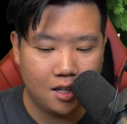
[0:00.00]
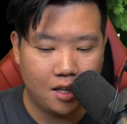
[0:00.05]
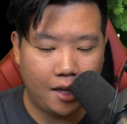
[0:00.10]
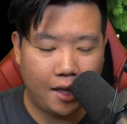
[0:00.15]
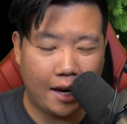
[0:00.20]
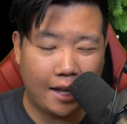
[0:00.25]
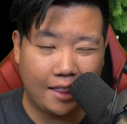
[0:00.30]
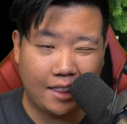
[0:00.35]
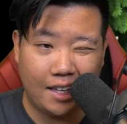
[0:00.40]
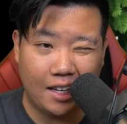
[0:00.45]

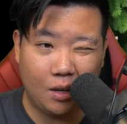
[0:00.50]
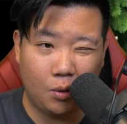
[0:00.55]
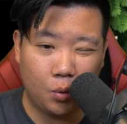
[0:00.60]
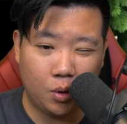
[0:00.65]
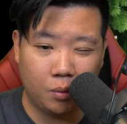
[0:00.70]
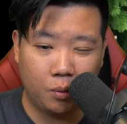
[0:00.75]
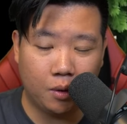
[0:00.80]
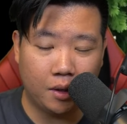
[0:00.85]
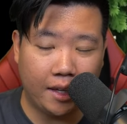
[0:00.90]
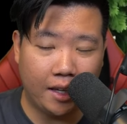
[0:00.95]
And I think
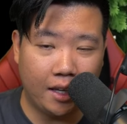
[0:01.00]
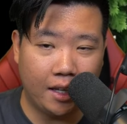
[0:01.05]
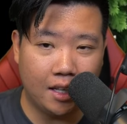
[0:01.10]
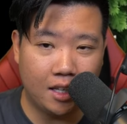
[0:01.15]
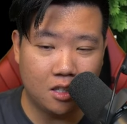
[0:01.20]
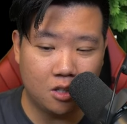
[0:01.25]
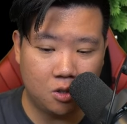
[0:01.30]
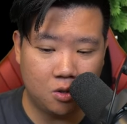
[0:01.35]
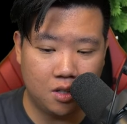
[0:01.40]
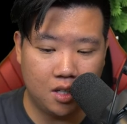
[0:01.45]
we will get
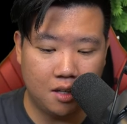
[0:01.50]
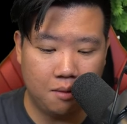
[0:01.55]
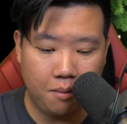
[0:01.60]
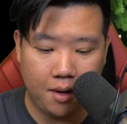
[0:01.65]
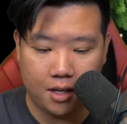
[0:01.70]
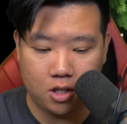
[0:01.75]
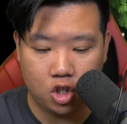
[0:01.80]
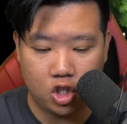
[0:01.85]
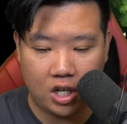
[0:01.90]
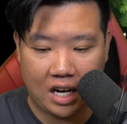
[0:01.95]
into the
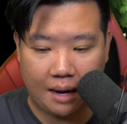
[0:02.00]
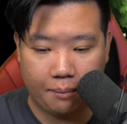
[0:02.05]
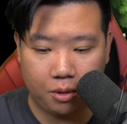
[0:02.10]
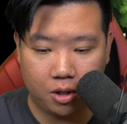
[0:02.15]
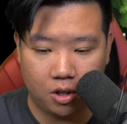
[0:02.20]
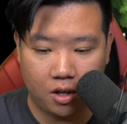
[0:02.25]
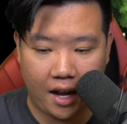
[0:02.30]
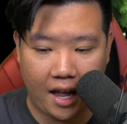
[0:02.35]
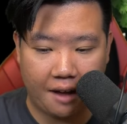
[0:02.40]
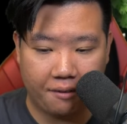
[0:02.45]
main
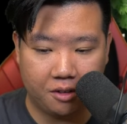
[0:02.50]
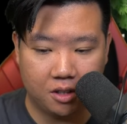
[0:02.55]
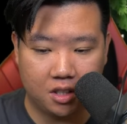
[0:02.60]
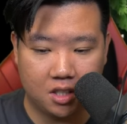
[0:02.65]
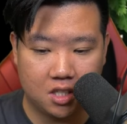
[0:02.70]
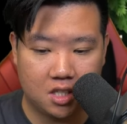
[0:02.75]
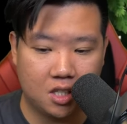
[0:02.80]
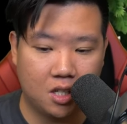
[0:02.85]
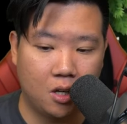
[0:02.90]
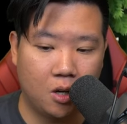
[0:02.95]
chapter after
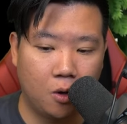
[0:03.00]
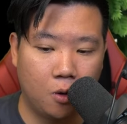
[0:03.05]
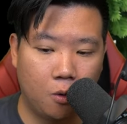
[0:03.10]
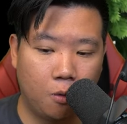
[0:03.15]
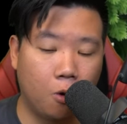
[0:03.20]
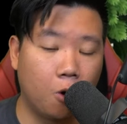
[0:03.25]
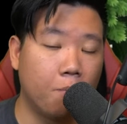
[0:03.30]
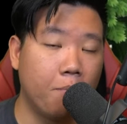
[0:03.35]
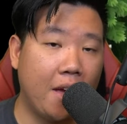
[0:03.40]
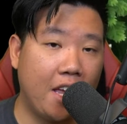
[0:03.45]
this, so,
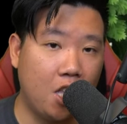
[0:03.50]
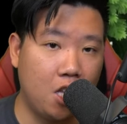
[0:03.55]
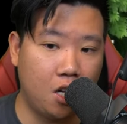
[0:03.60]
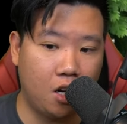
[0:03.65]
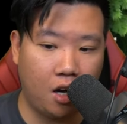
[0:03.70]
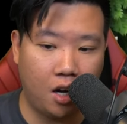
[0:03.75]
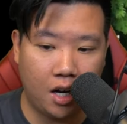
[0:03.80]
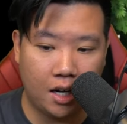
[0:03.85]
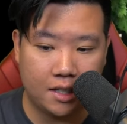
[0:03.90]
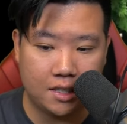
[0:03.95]
or main
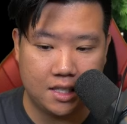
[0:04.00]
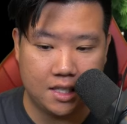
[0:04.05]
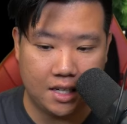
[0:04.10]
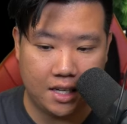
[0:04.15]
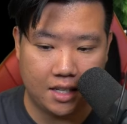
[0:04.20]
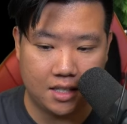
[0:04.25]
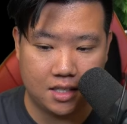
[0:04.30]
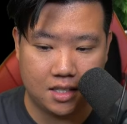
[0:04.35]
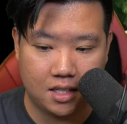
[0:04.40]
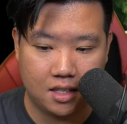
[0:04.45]

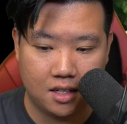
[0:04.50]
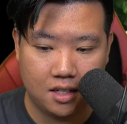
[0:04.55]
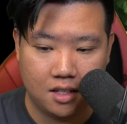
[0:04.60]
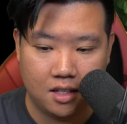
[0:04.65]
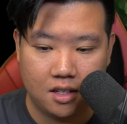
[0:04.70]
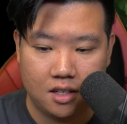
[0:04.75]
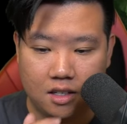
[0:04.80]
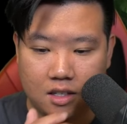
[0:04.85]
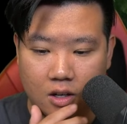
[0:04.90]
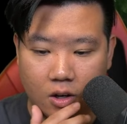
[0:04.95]
continent.
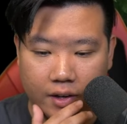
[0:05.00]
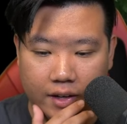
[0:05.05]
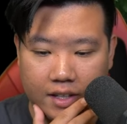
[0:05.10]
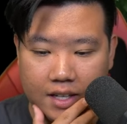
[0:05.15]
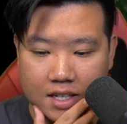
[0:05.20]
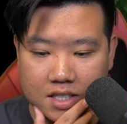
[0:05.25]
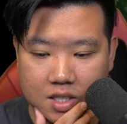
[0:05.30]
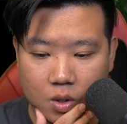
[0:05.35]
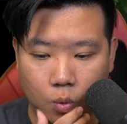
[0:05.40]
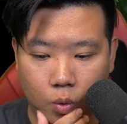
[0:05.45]
Okay,
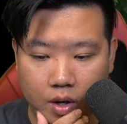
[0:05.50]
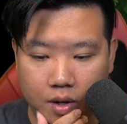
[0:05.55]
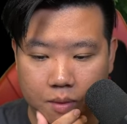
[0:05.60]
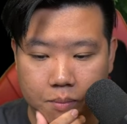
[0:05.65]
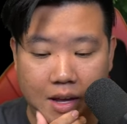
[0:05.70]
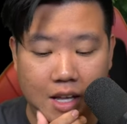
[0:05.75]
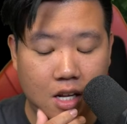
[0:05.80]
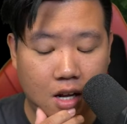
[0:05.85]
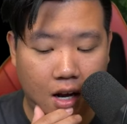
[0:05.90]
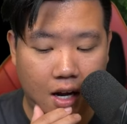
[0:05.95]
that's the word,
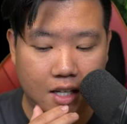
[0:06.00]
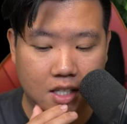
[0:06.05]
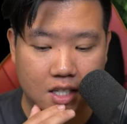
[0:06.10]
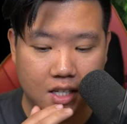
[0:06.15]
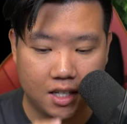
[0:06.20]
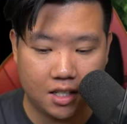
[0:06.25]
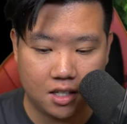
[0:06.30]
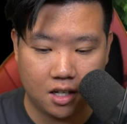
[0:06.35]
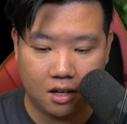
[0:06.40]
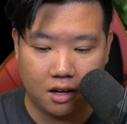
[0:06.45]
main
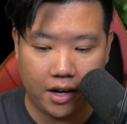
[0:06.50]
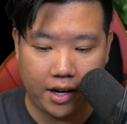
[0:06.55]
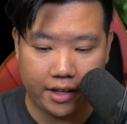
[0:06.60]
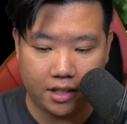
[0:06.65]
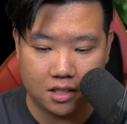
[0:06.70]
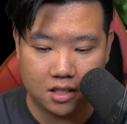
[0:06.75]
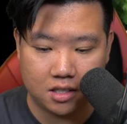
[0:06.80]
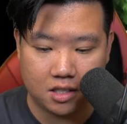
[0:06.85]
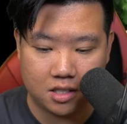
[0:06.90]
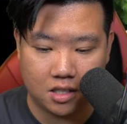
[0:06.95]
continent. All
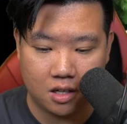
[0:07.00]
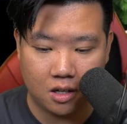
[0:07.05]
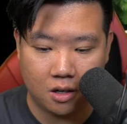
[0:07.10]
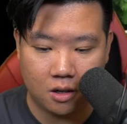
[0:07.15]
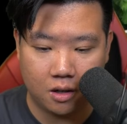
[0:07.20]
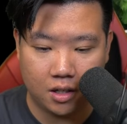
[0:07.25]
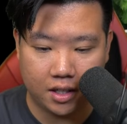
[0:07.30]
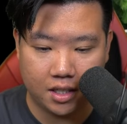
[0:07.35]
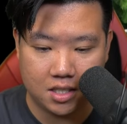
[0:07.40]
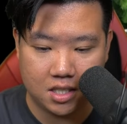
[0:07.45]
right,
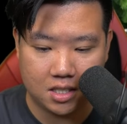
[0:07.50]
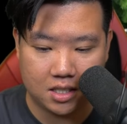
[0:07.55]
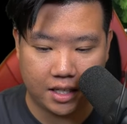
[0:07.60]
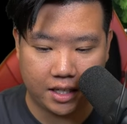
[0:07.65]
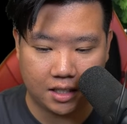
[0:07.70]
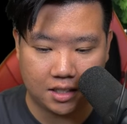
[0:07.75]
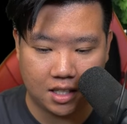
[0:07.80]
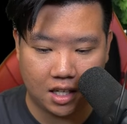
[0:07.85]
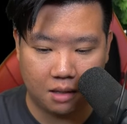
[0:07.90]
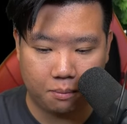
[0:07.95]
so I guess it's
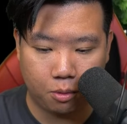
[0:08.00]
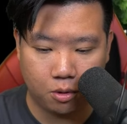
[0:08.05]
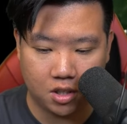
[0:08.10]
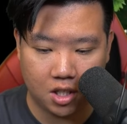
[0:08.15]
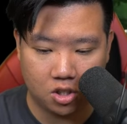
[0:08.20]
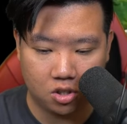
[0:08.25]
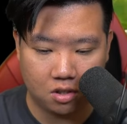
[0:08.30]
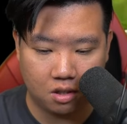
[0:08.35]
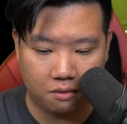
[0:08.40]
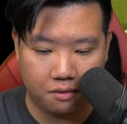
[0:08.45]
like a
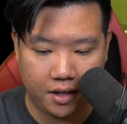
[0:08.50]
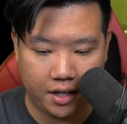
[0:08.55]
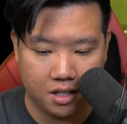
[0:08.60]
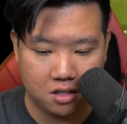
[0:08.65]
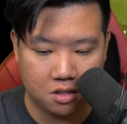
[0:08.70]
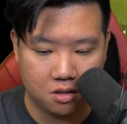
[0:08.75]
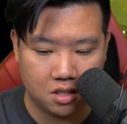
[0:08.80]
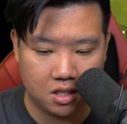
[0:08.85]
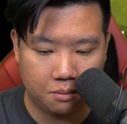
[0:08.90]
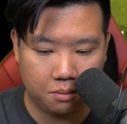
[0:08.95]
teleportation
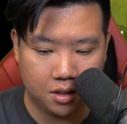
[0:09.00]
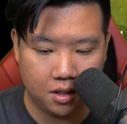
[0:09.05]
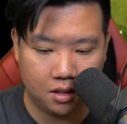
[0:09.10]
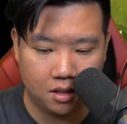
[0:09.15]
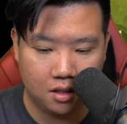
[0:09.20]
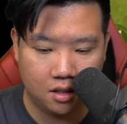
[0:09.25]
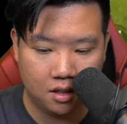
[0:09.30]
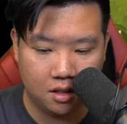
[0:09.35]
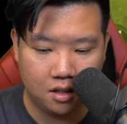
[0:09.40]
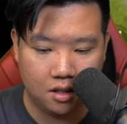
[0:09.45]
device or something.
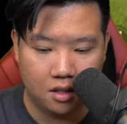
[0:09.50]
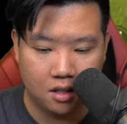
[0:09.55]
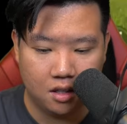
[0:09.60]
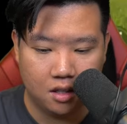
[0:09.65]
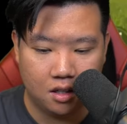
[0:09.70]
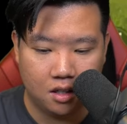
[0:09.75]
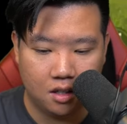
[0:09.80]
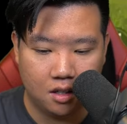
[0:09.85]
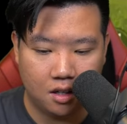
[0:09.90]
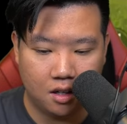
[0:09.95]

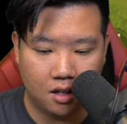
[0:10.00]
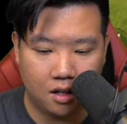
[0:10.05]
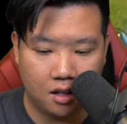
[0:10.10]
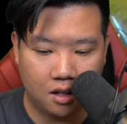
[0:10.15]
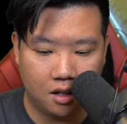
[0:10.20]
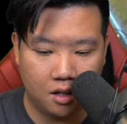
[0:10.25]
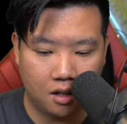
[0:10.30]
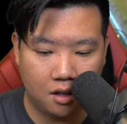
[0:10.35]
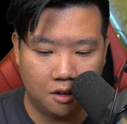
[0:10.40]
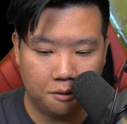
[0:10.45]

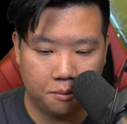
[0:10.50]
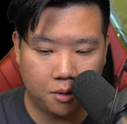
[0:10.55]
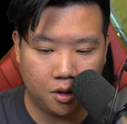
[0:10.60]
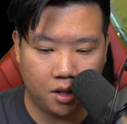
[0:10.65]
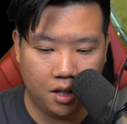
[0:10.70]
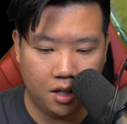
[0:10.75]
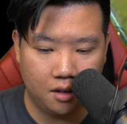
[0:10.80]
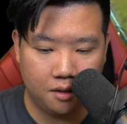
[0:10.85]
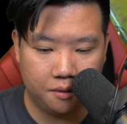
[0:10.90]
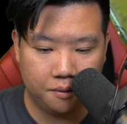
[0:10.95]

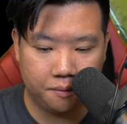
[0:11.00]
Okay.